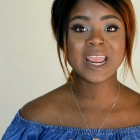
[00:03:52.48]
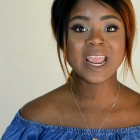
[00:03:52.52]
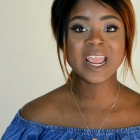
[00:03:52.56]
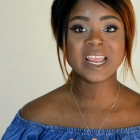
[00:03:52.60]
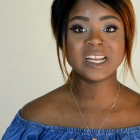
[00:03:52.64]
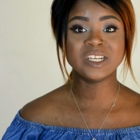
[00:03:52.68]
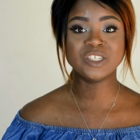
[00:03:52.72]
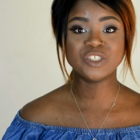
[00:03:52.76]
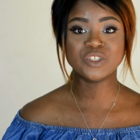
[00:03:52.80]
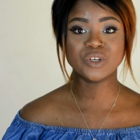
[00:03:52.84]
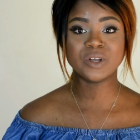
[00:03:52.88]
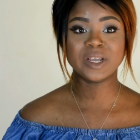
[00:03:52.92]

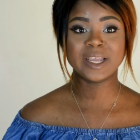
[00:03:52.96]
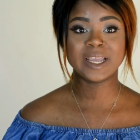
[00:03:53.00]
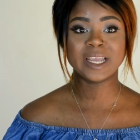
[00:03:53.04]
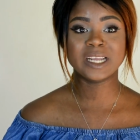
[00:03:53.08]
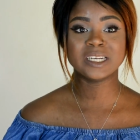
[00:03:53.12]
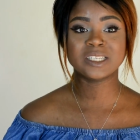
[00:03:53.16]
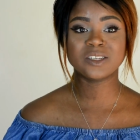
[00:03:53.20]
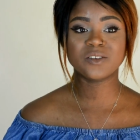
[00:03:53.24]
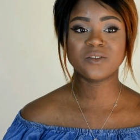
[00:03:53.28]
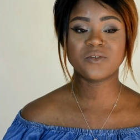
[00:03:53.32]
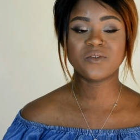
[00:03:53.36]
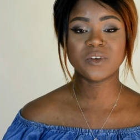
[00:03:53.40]

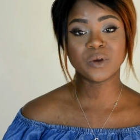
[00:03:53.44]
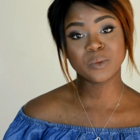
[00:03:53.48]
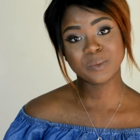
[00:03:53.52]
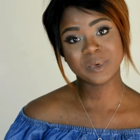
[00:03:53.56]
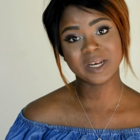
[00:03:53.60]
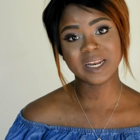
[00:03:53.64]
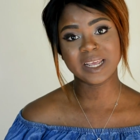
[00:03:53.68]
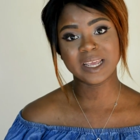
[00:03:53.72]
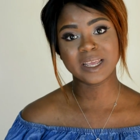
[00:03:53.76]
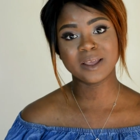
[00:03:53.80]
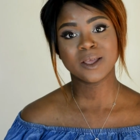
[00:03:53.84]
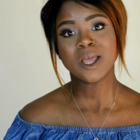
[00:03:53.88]
Enjoyed
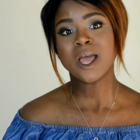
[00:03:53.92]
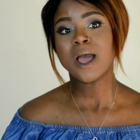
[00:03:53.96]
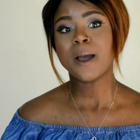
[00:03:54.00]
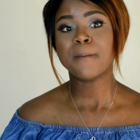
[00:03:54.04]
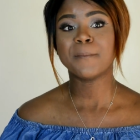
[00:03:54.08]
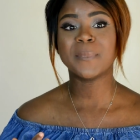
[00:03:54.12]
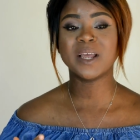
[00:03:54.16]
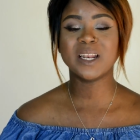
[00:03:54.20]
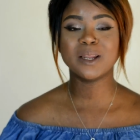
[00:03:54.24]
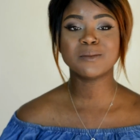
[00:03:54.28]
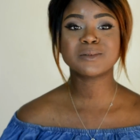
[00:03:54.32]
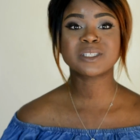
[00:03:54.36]
filming it.
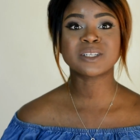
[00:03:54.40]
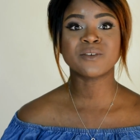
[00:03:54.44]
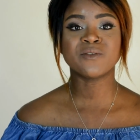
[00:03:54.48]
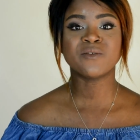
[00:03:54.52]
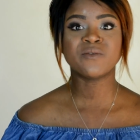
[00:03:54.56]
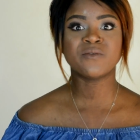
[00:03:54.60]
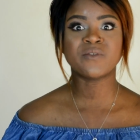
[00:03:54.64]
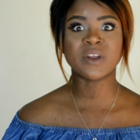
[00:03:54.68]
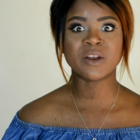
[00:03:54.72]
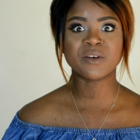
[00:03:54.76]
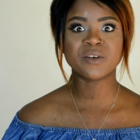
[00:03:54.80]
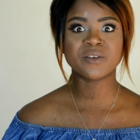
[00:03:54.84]
My lips are
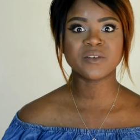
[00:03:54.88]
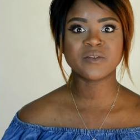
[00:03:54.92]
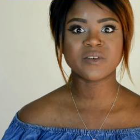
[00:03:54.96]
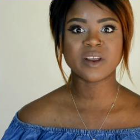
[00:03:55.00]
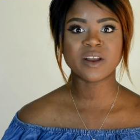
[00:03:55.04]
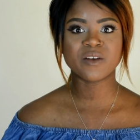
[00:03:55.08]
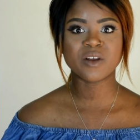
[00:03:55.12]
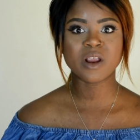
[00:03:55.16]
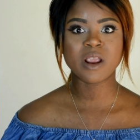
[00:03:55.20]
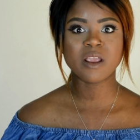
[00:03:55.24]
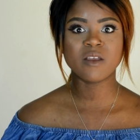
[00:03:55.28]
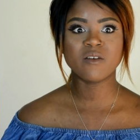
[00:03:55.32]
very,
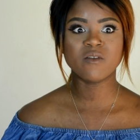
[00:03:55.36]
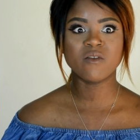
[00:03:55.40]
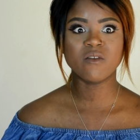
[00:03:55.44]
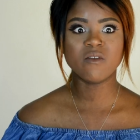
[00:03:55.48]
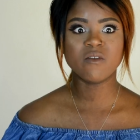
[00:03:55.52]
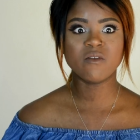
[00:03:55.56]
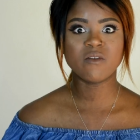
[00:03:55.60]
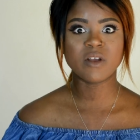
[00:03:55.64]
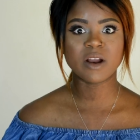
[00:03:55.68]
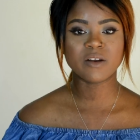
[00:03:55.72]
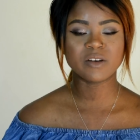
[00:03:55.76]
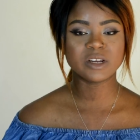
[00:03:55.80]
very,
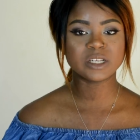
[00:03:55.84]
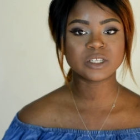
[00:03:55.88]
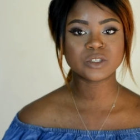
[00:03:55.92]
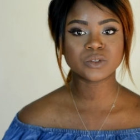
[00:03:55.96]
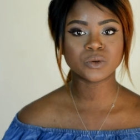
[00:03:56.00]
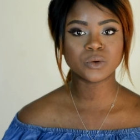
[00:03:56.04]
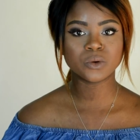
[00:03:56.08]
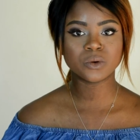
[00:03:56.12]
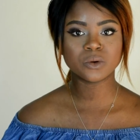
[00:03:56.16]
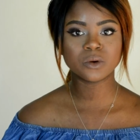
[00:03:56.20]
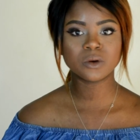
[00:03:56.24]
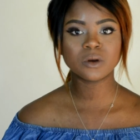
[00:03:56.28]
very
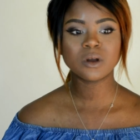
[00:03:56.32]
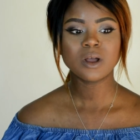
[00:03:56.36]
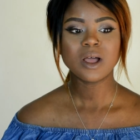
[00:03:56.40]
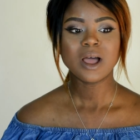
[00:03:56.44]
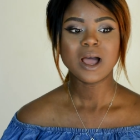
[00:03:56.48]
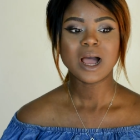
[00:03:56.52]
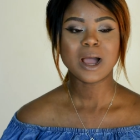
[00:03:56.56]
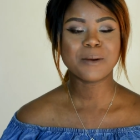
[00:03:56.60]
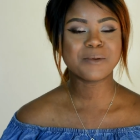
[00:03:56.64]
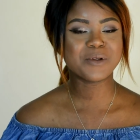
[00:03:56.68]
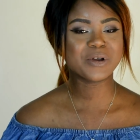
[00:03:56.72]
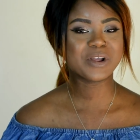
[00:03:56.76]
sore,
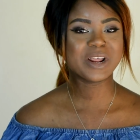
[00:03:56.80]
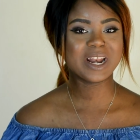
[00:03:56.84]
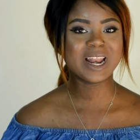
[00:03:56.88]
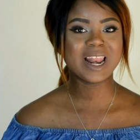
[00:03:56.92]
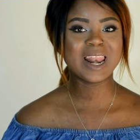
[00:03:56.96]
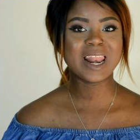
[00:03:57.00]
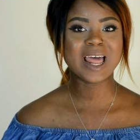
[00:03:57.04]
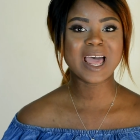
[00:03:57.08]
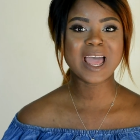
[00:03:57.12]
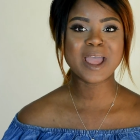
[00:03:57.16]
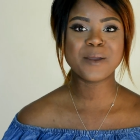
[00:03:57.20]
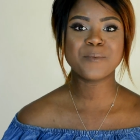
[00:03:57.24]
I'm not
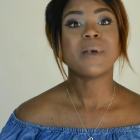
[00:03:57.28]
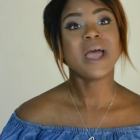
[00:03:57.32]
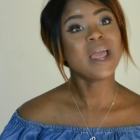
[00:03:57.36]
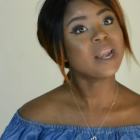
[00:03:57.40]
gonna lie.